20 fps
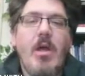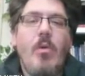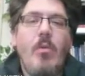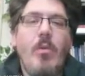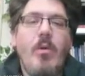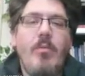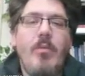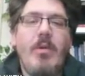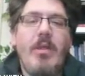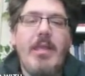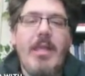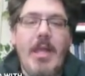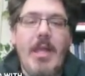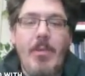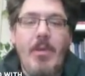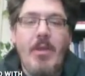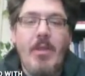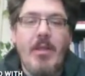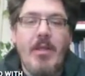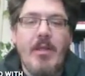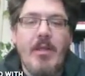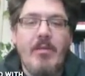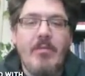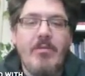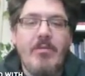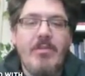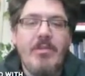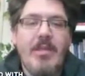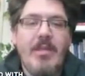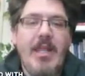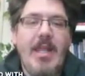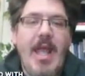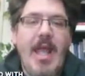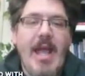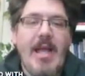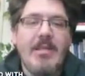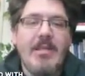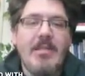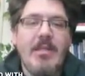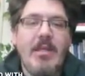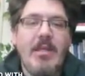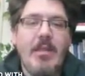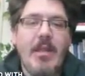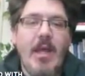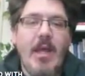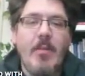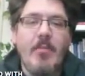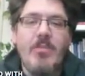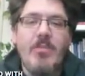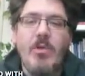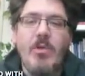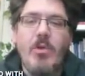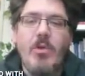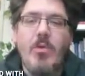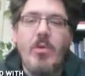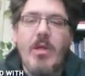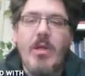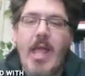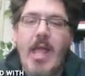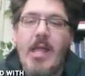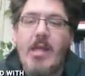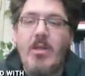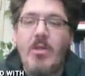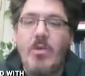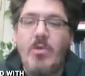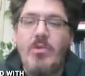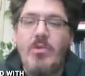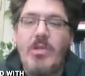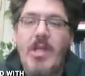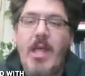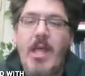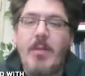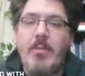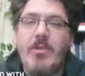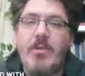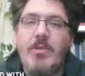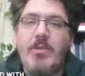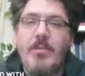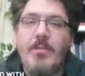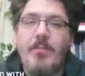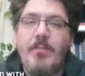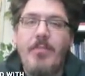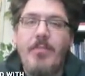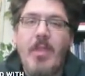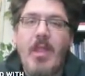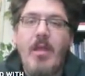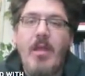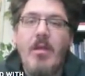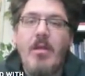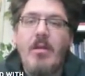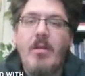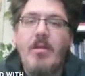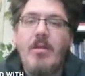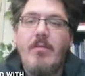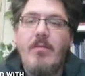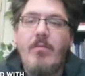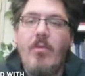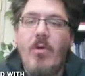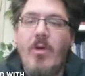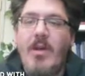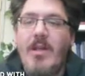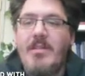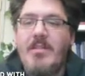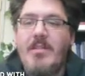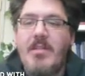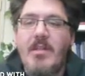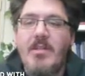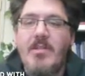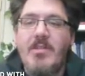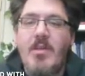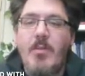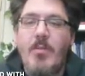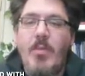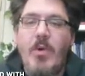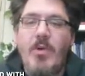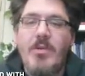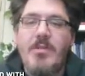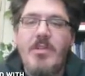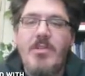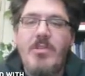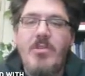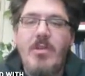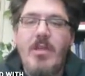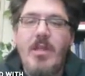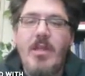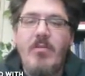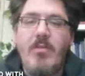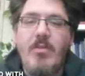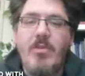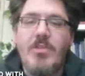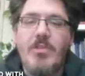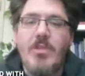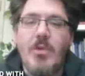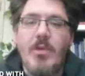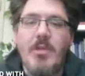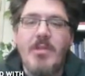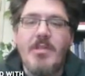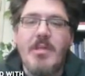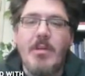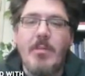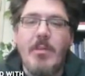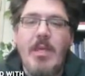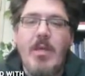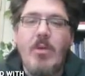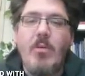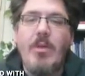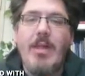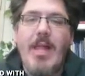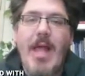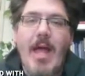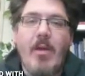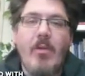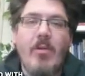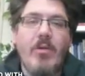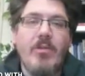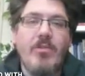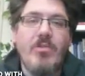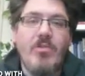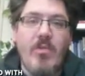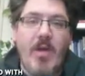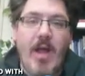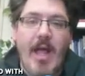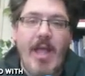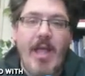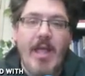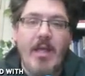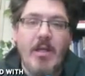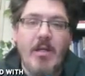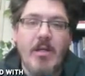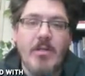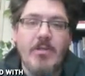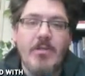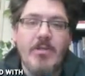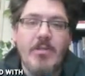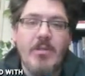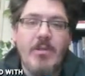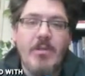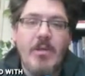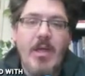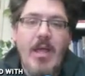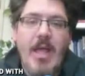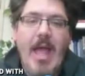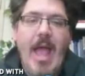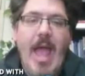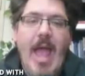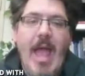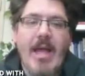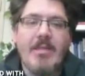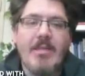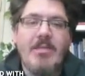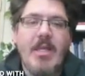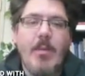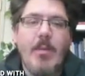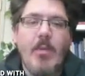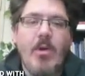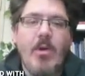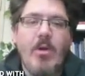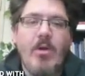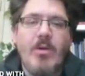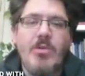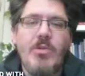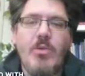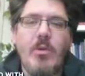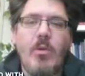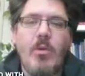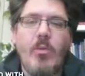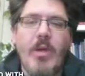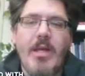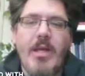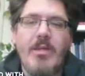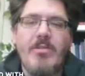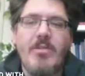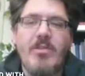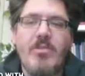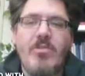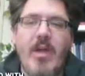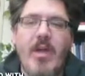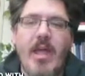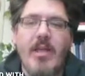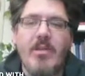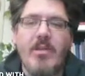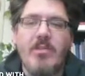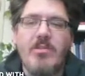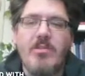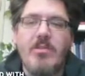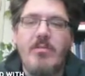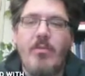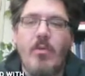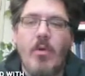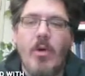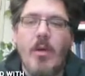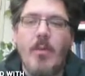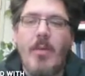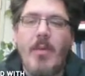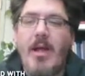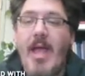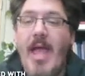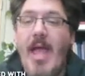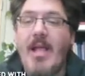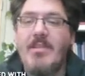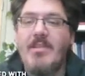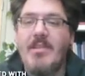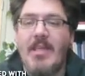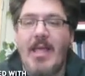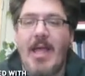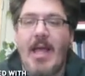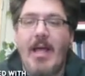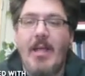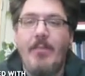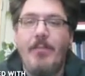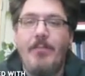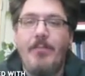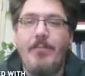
with manipulatives and asking them to create new shapes. For instance, suppose that you give your student some equilateral triangles. Ask him or her to arrange the triangles to form a hexagon.